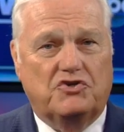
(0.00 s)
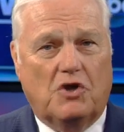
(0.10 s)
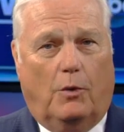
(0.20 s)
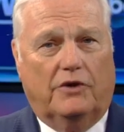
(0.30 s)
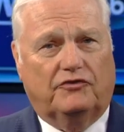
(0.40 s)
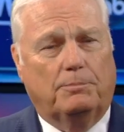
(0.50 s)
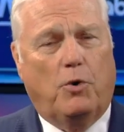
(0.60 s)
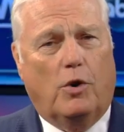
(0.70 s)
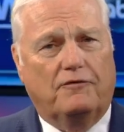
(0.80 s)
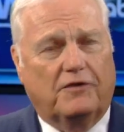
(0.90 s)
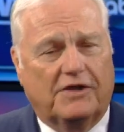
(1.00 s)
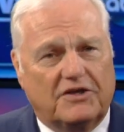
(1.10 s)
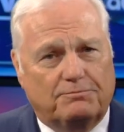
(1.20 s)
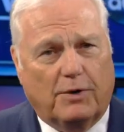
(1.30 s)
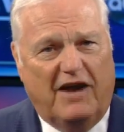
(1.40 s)
show our support for
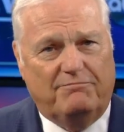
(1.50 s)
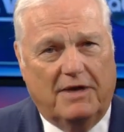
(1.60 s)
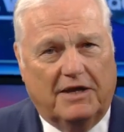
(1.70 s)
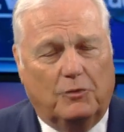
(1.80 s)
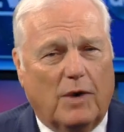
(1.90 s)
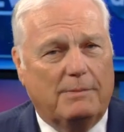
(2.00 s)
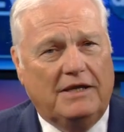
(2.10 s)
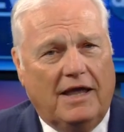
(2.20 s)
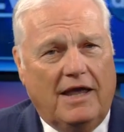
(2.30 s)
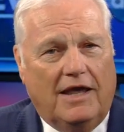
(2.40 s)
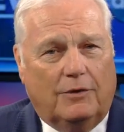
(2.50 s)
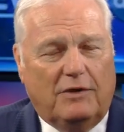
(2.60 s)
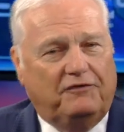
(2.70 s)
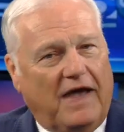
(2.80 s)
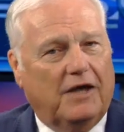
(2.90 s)
these brave men and women,
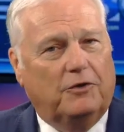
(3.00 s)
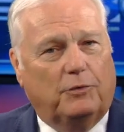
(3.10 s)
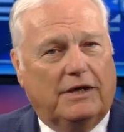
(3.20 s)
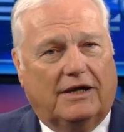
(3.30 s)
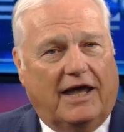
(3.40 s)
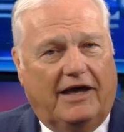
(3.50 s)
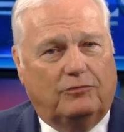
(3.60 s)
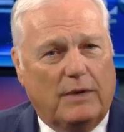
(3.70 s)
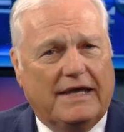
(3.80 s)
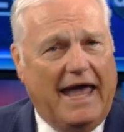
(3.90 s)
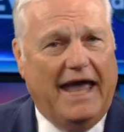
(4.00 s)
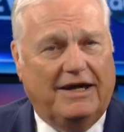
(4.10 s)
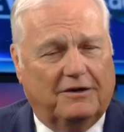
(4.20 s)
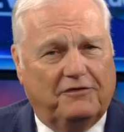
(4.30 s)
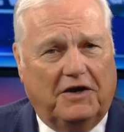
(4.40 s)
we fail to realize we
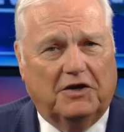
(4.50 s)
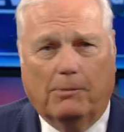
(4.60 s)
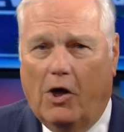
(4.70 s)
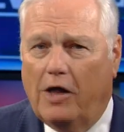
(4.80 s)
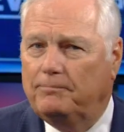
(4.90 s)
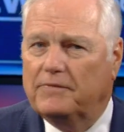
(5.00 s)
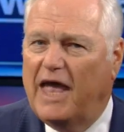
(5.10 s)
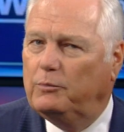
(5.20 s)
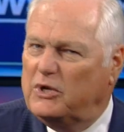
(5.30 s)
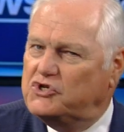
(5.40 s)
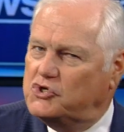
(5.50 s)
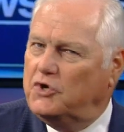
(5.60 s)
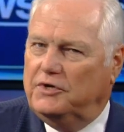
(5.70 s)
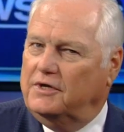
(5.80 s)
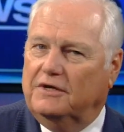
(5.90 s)
can't defend them all, and we
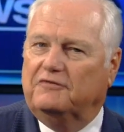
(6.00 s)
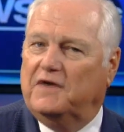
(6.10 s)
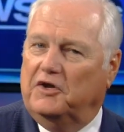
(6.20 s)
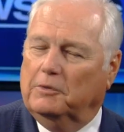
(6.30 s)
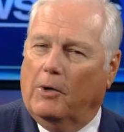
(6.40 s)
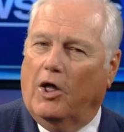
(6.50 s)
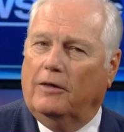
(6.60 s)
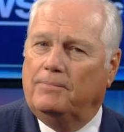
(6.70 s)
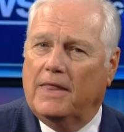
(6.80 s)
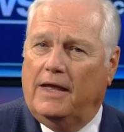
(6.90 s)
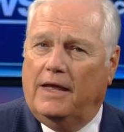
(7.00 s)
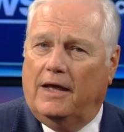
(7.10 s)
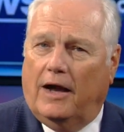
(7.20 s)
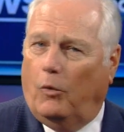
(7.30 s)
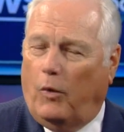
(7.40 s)
shouldn't defend them all.
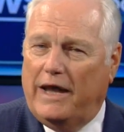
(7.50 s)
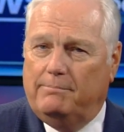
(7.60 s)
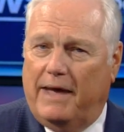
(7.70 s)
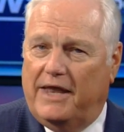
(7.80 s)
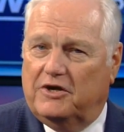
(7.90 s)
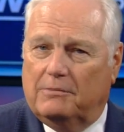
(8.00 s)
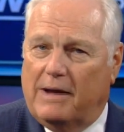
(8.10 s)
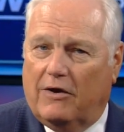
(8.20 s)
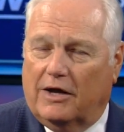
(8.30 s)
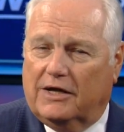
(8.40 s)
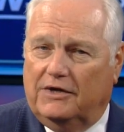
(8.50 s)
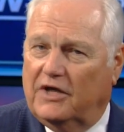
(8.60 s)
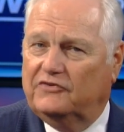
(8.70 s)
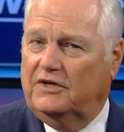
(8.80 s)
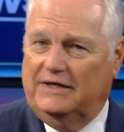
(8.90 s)
A white man in America
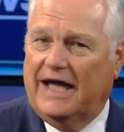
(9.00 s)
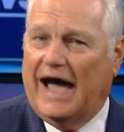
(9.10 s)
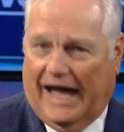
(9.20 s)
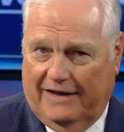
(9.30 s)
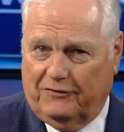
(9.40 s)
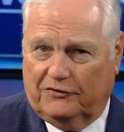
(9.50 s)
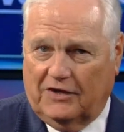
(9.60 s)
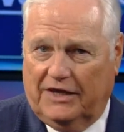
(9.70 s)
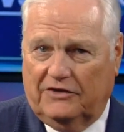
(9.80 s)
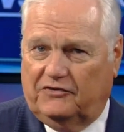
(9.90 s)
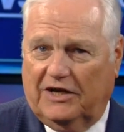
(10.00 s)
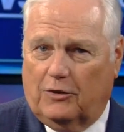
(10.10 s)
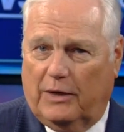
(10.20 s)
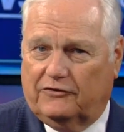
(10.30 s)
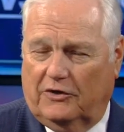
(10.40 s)
doesn't die for selling
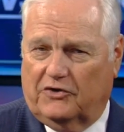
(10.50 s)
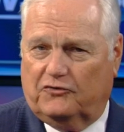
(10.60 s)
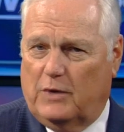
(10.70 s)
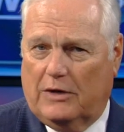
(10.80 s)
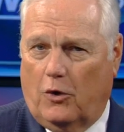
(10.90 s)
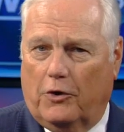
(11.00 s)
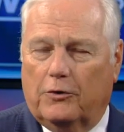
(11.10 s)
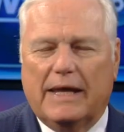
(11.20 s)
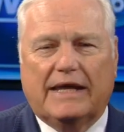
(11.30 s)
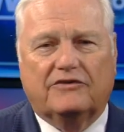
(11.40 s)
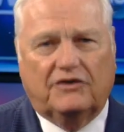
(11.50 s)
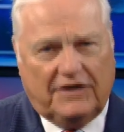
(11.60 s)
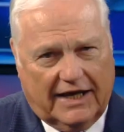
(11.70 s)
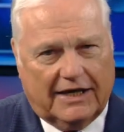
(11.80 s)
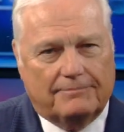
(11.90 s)
cigarettes on a street corner. He gets a
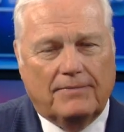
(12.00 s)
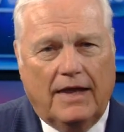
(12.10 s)
ticket.